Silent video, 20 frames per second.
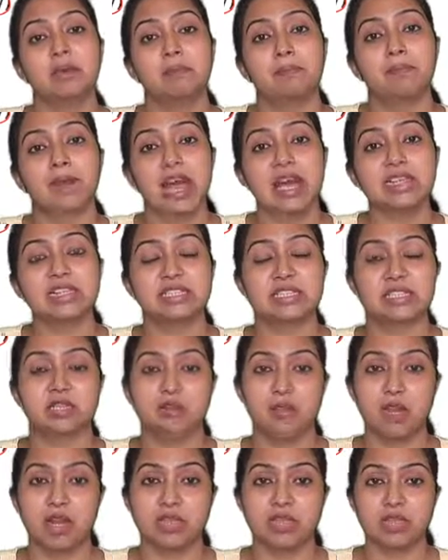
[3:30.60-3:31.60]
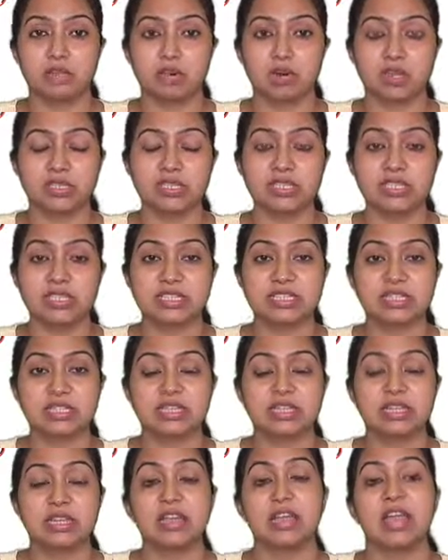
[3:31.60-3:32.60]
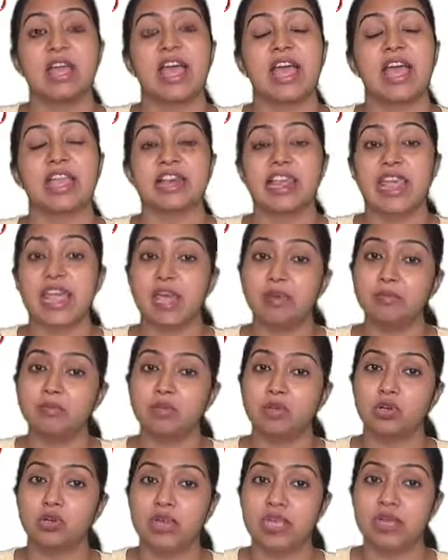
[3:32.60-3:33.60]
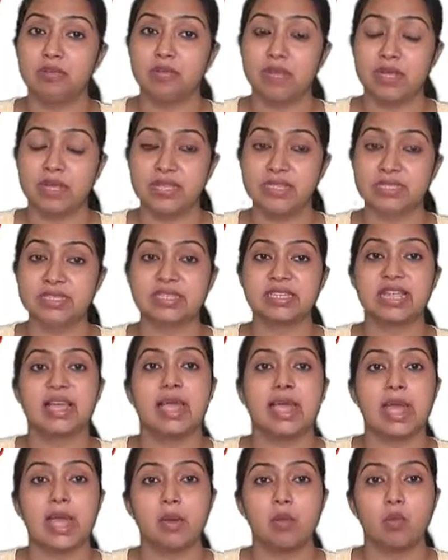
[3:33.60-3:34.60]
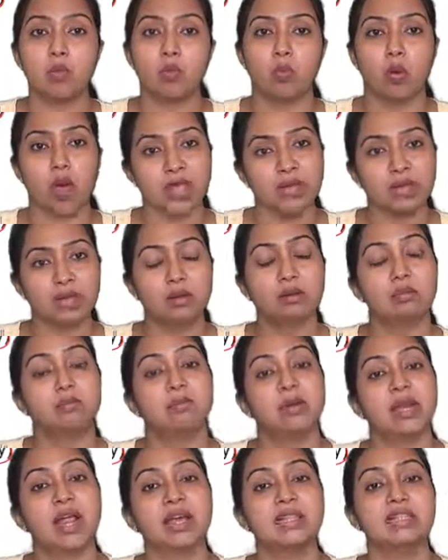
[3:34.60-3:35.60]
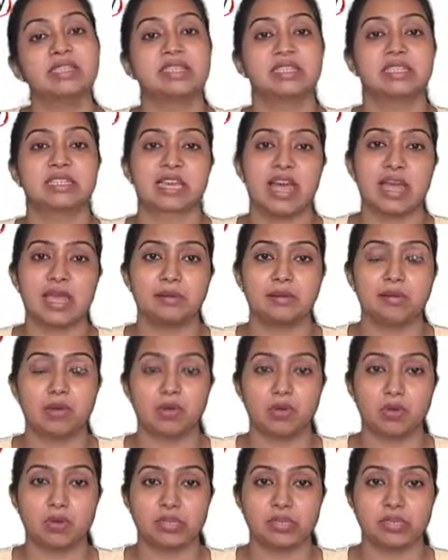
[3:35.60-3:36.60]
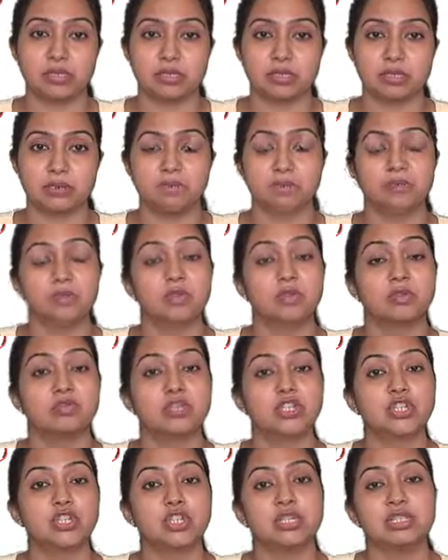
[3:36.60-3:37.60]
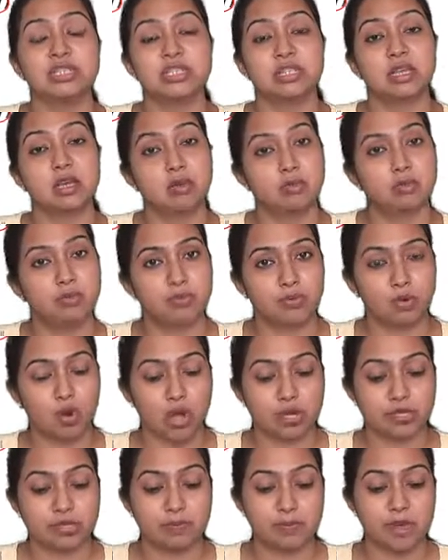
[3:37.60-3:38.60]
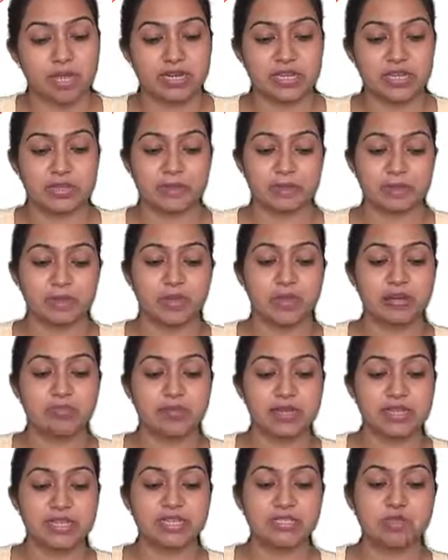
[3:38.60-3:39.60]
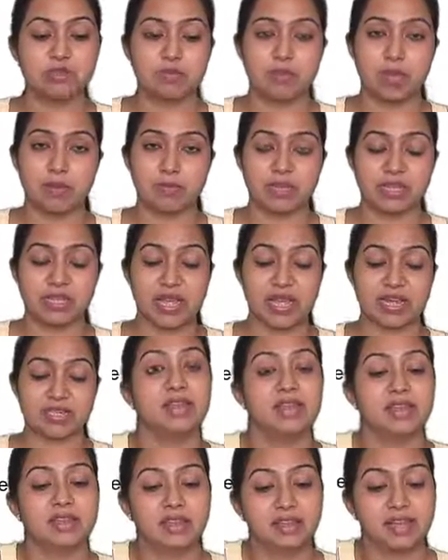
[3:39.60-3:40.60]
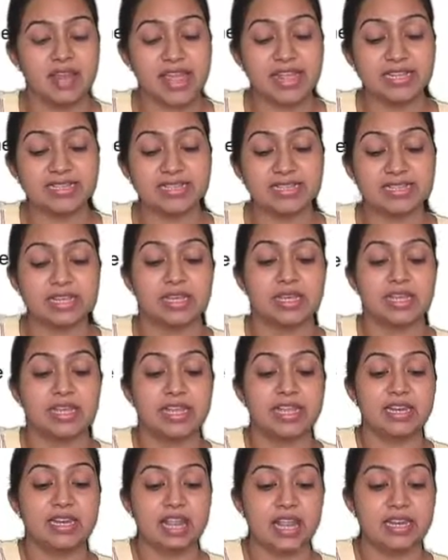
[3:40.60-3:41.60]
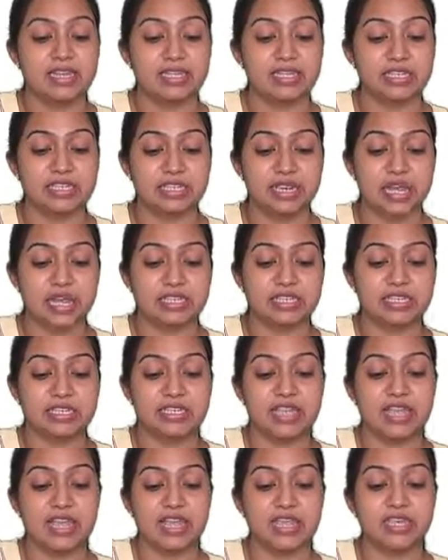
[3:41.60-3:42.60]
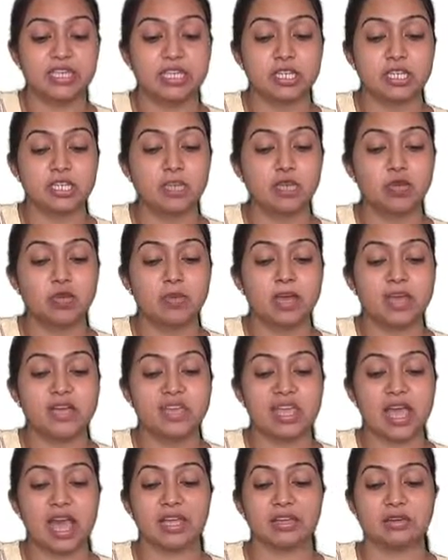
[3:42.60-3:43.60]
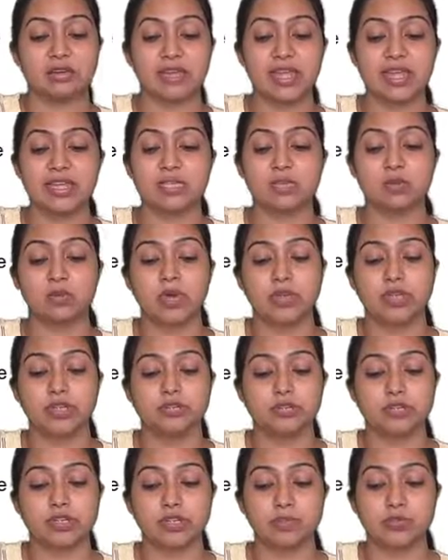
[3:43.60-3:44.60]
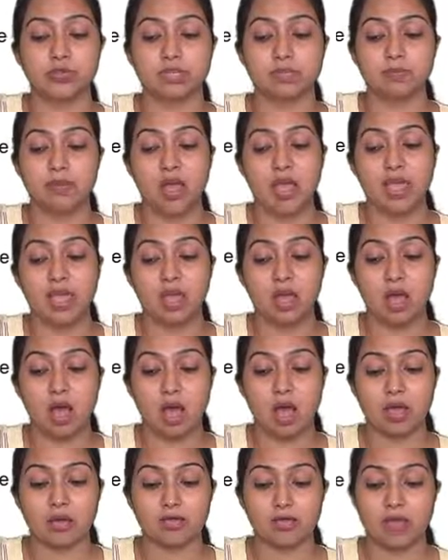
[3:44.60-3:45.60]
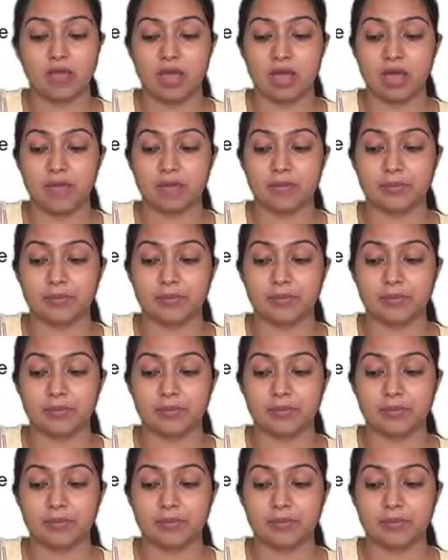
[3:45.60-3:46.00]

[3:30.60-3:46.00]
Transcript: plus demand deposits. And M3 means M1 plus time deposit, which is the broad money. Please remember that. Next, in 1998, new money aggregates were introduced by RBI.